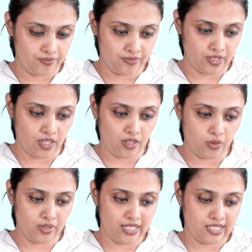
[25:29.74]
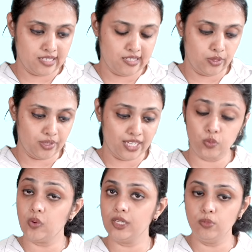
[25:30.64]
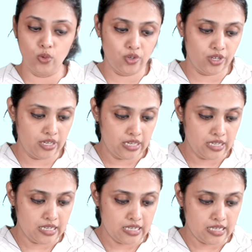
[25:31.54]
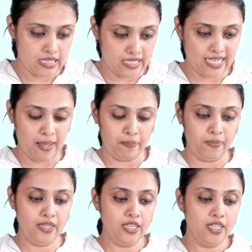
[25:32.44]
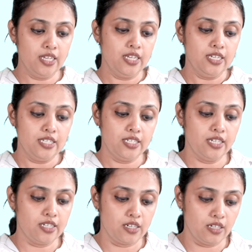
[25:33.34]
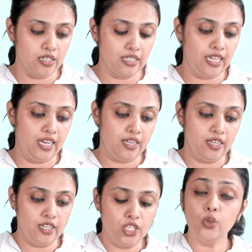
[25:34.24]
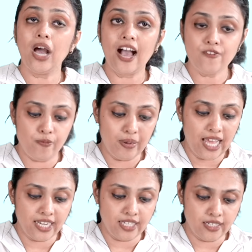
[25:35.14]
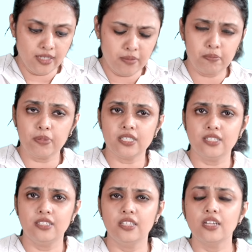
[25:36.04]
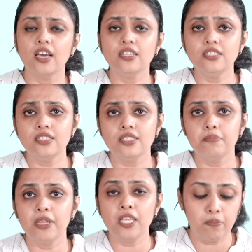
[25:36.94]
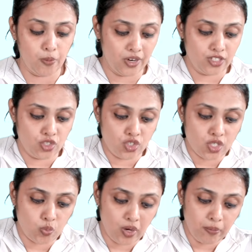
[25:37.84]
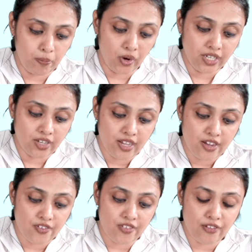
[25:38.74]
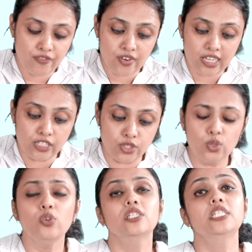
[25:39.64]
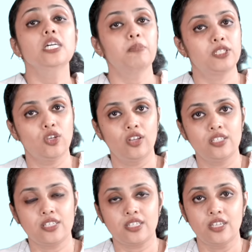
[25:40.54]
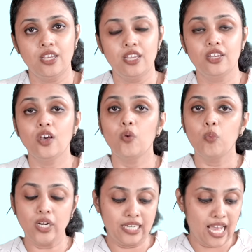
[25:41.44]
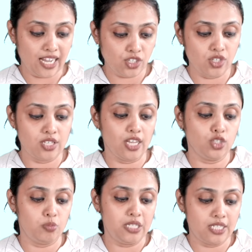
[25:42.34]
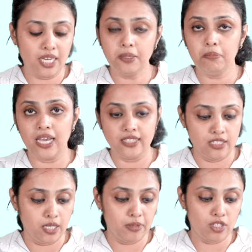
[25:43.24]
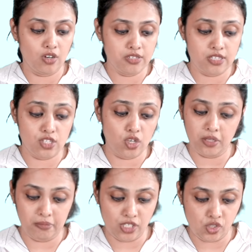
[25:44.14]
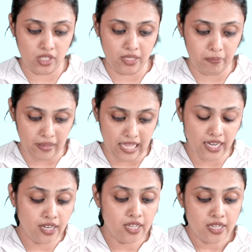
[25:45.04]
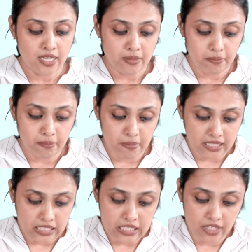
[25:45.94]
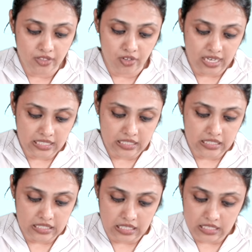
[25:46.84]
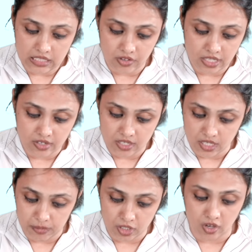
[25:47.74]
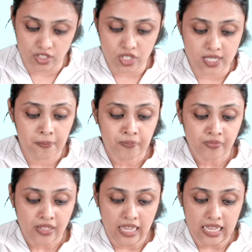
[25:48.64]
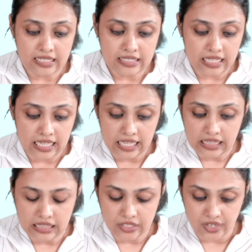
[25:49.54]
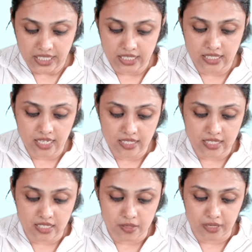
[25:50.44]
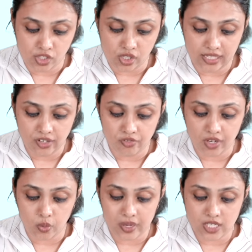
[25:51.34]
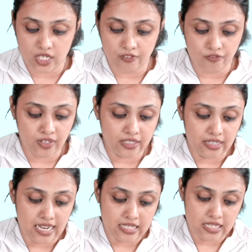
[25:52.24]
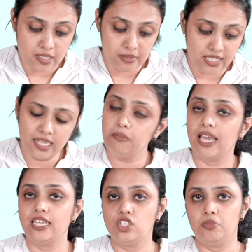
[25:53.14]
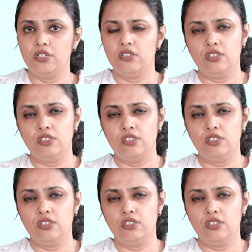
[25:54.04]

Now let's look at one more sample. Here again, you have plan here, but there aren't many points, just one point, referral to dermatologist. Now what actions are to be done by the dermatologist, it's not mentioned in the plan, but here in the writing task, the reader is dermatologist, and in the writing task it is mentioned that requesting further assessment and management.